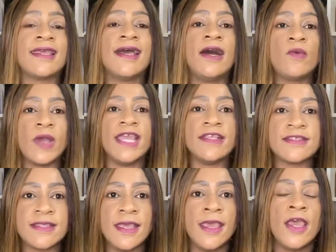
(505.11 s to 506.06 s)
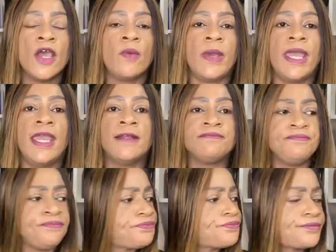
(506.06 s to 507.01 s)
There are ways where
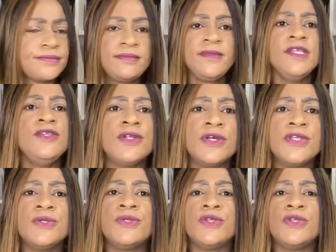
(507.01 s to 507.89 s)
you know, you,